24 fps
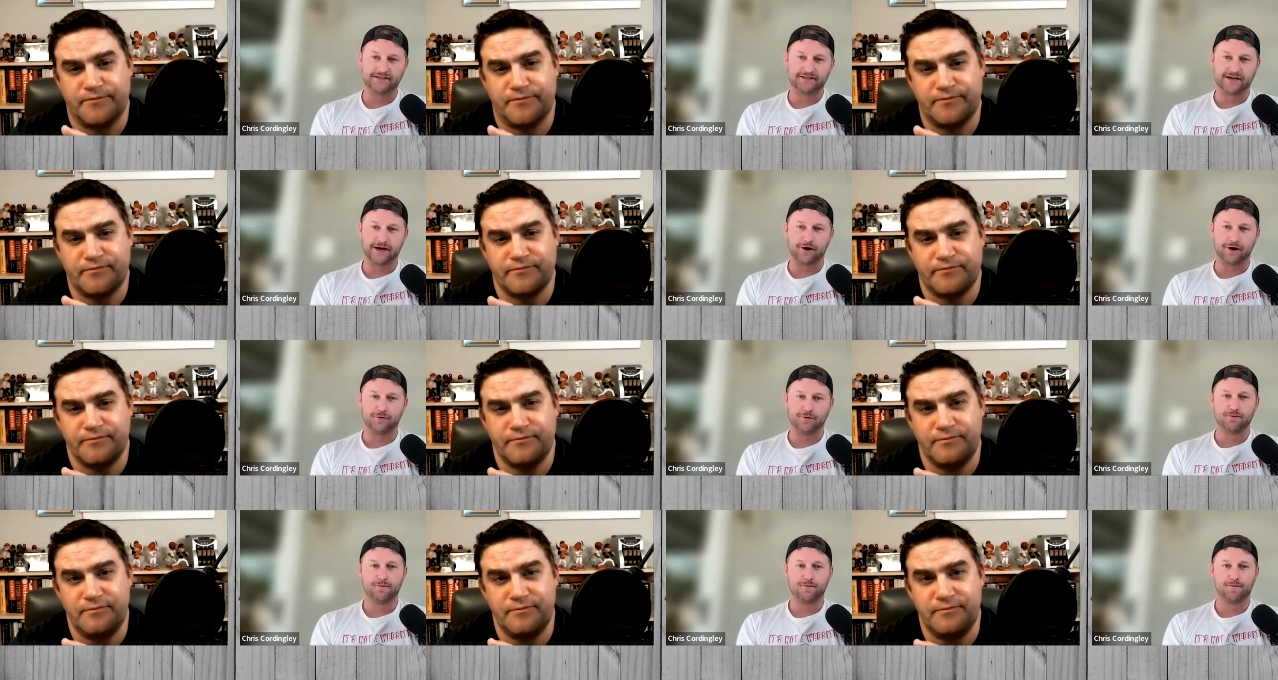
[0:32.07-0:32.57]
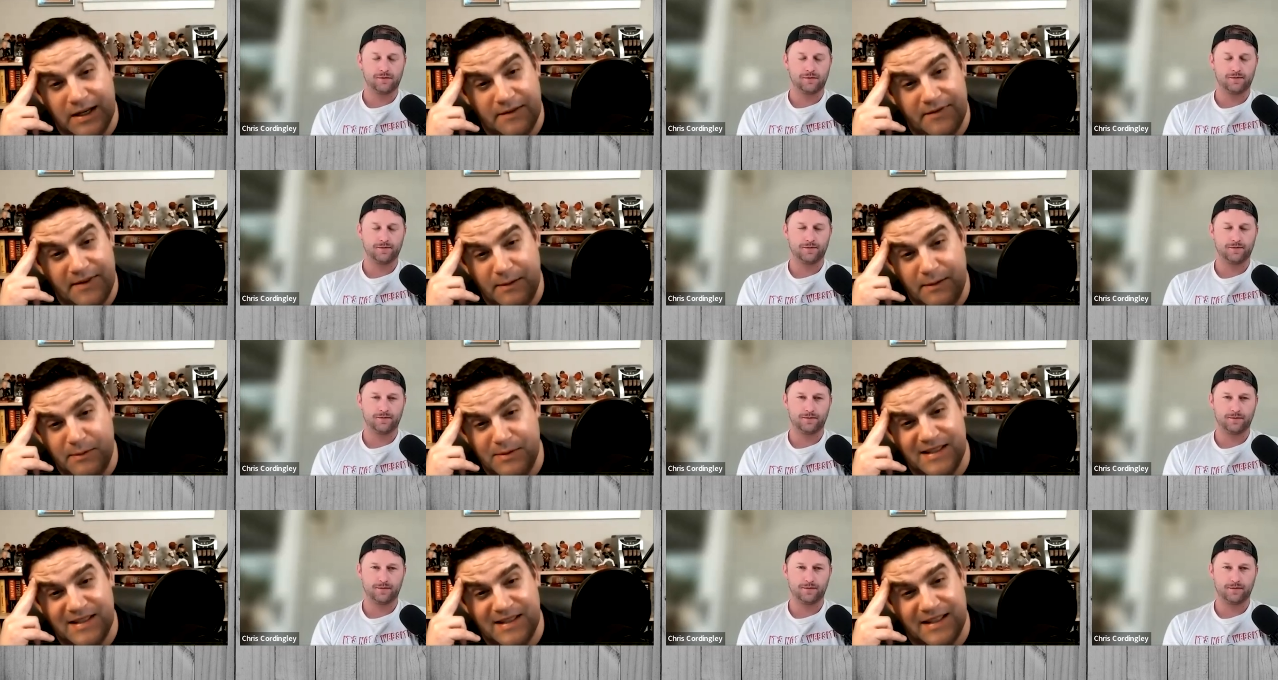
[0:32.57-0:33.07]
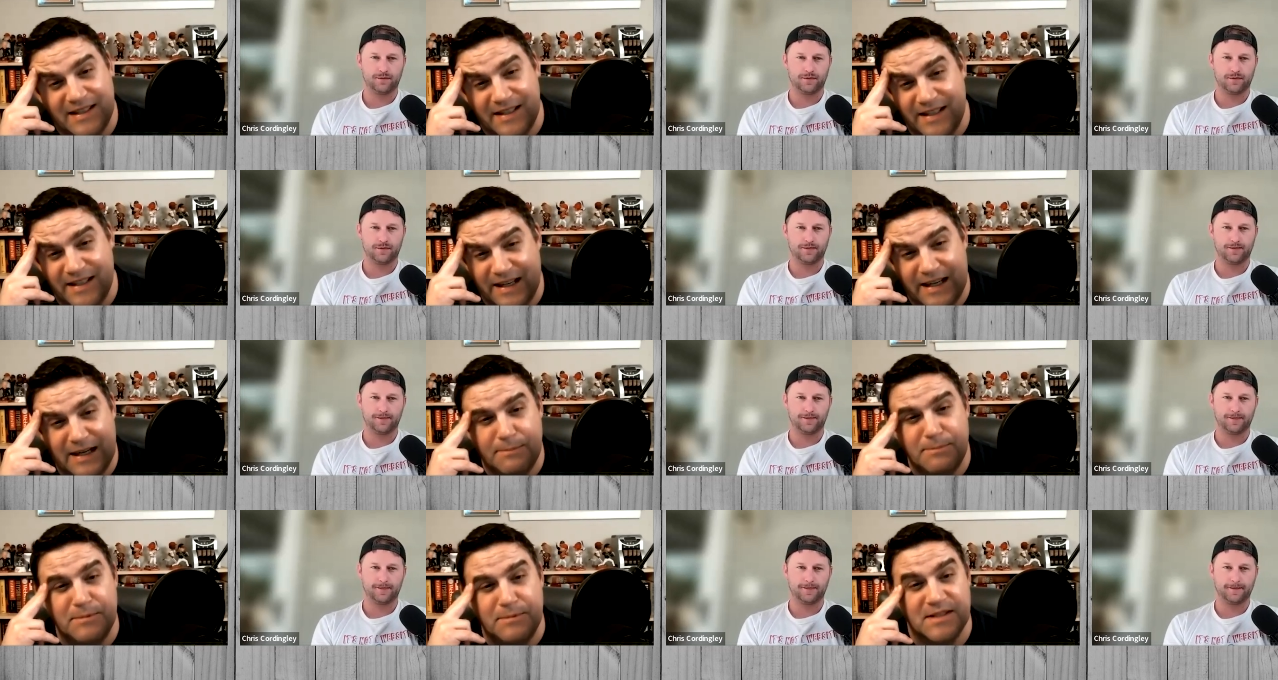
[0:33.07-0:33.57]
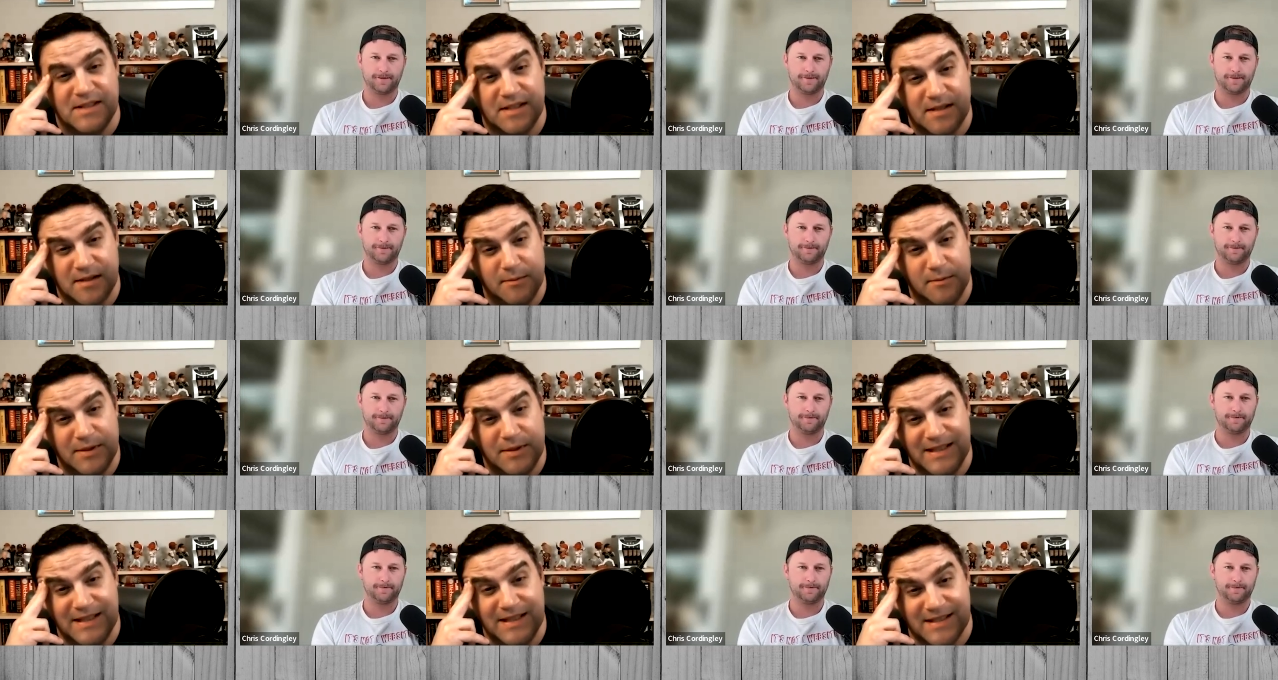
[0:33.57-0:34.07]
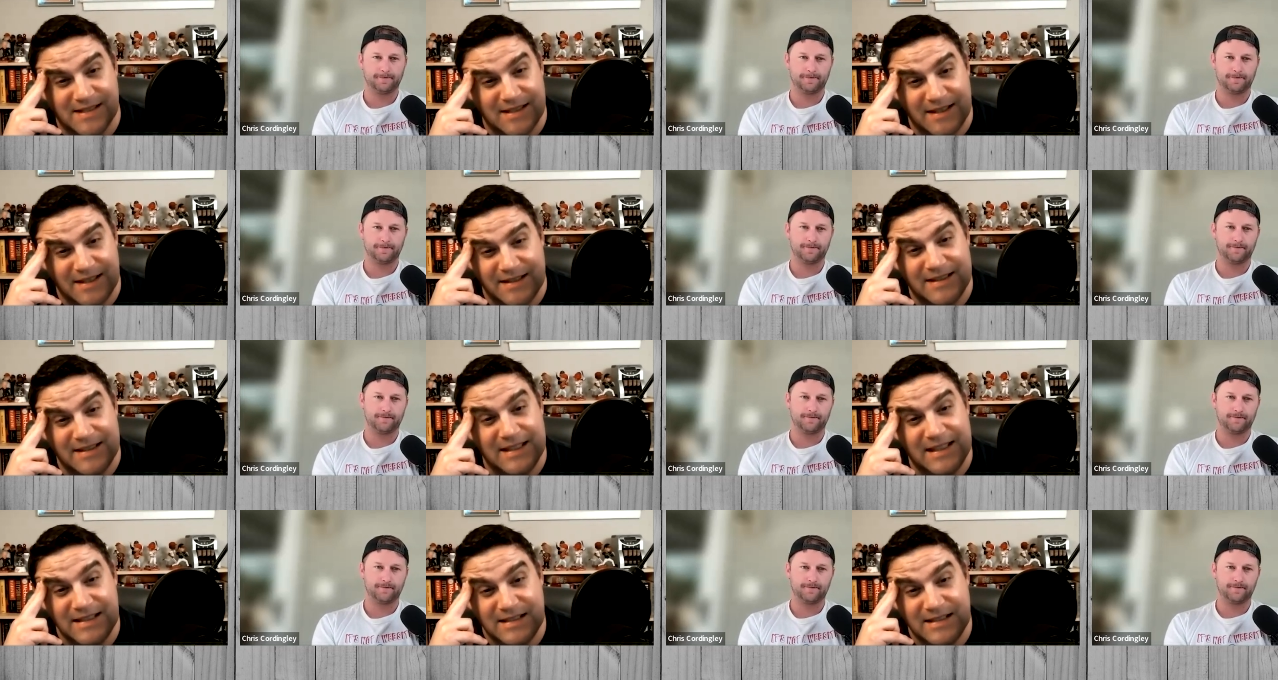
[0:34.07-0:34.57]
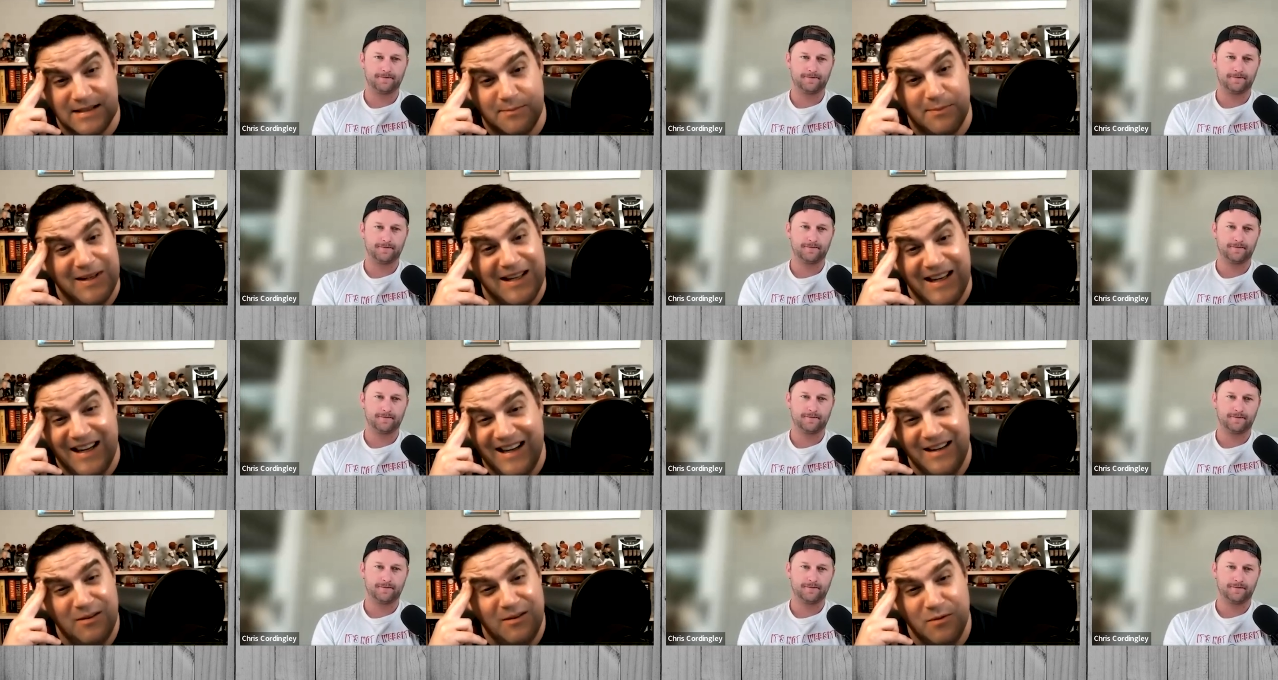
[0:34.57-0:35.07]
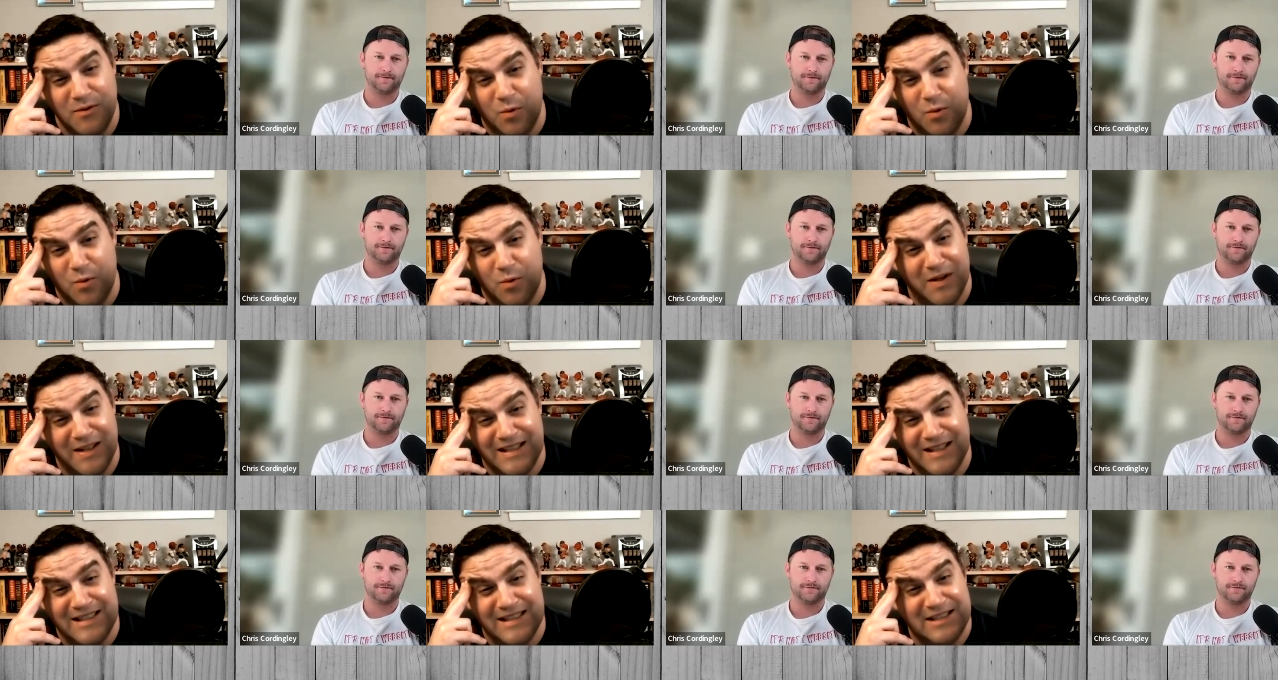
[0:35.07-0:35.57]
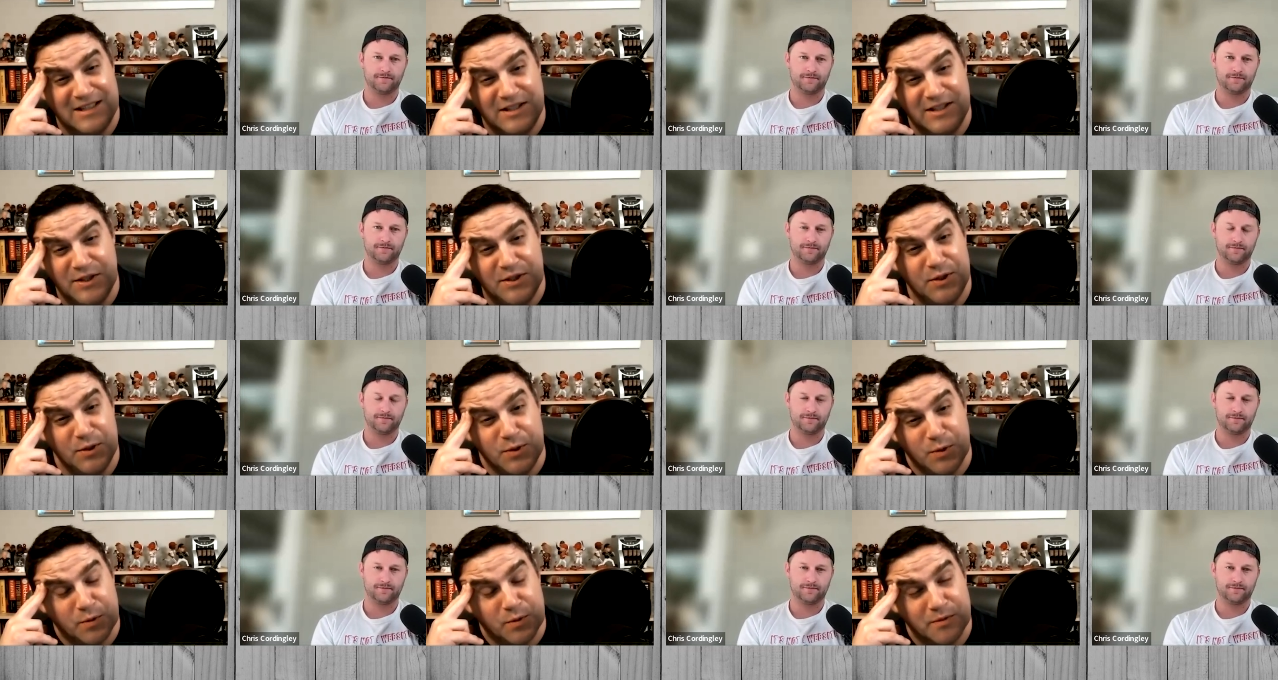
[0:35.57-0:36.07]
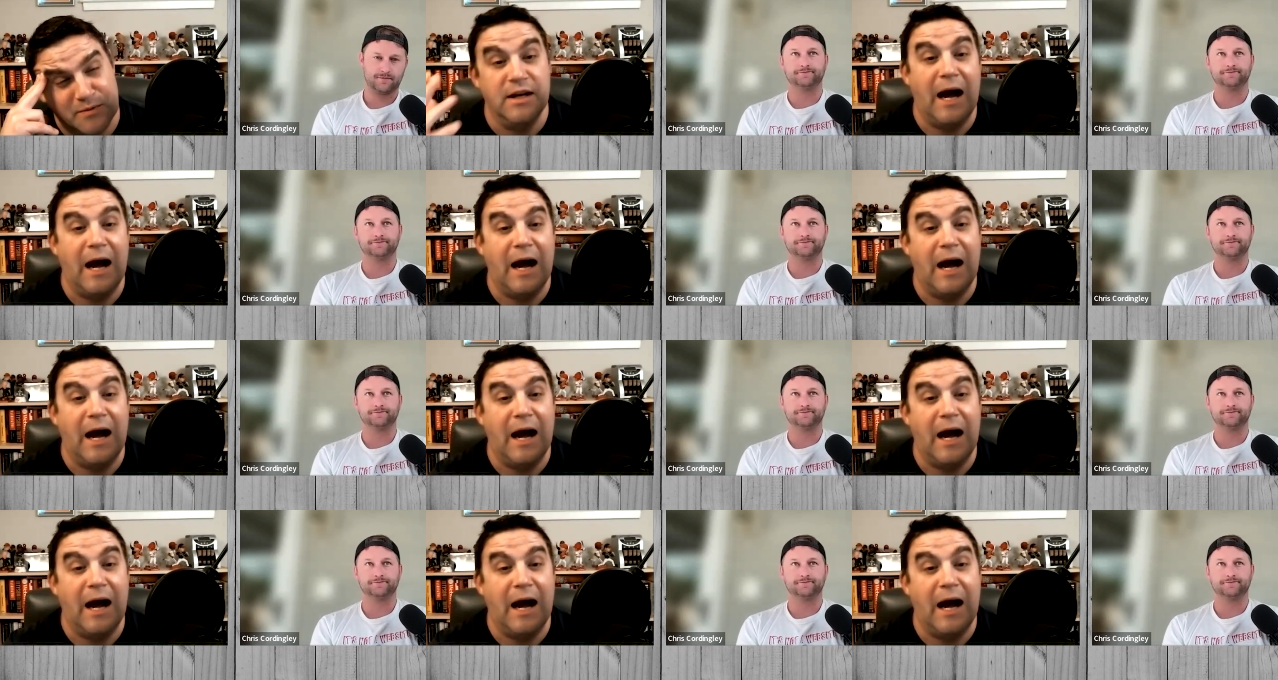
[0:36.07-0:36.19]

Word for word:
Speaker 1: be scared. If I was a cop and somebody said that to me, I don't know what I'd do.